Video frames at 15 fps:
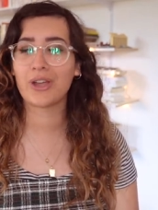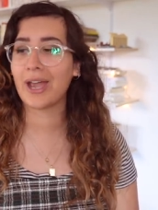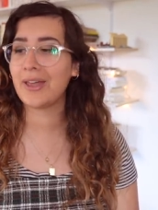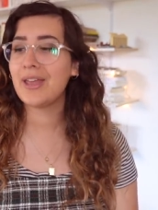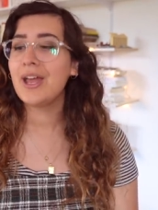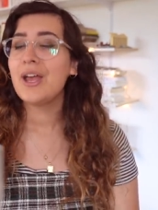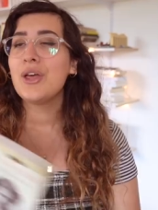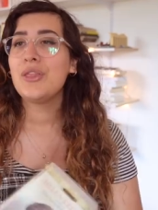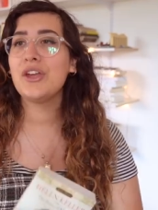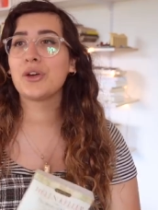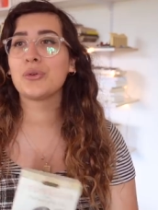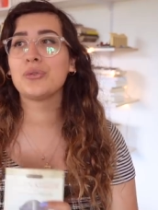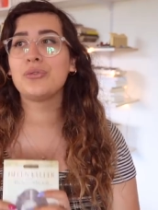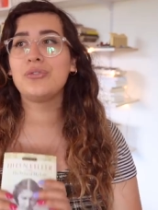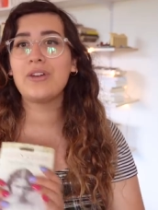I,
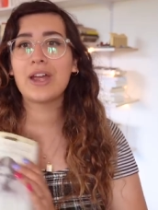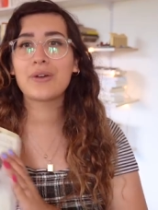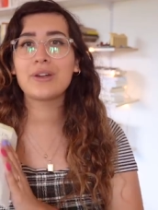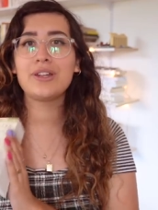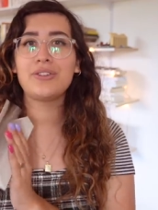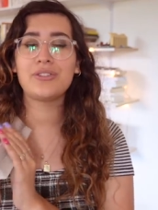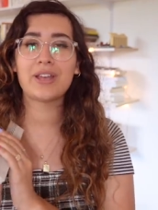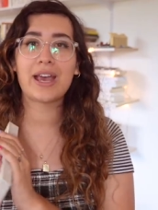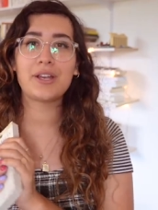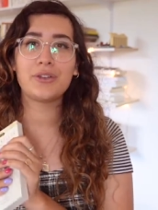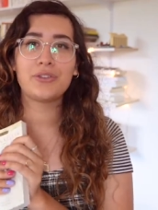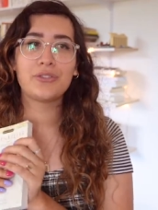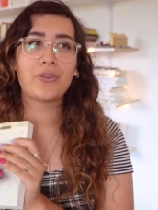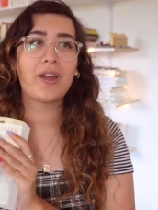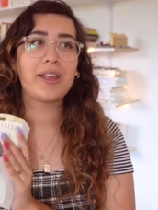they're very
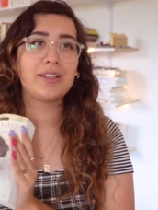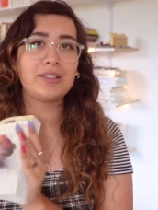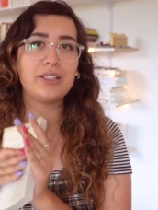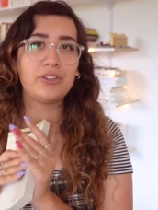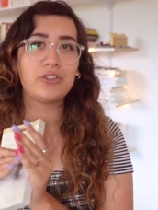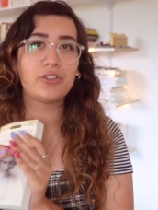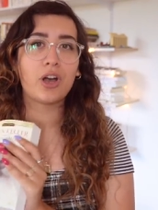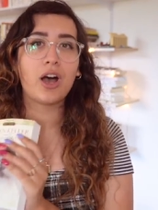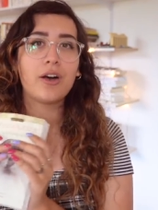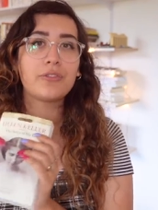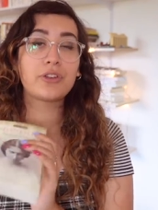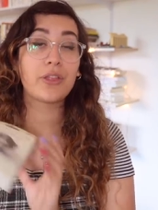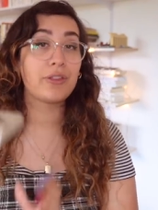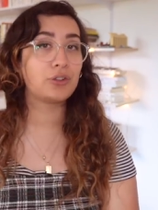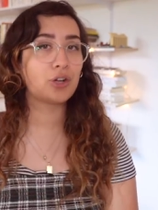satisfyingly
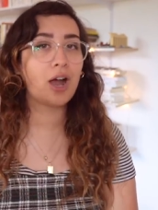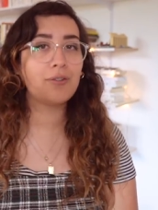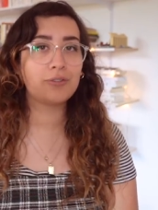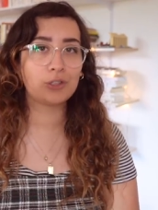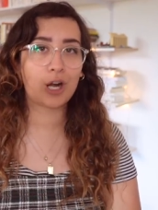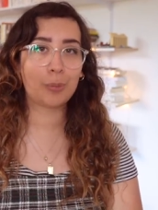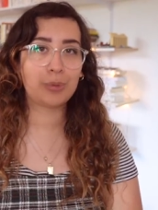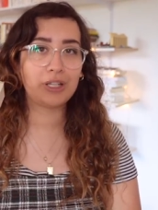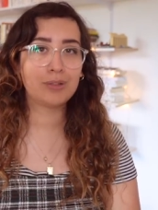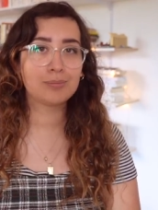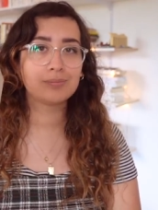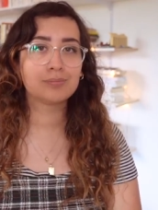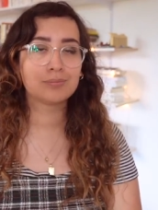soft. They're not floppy,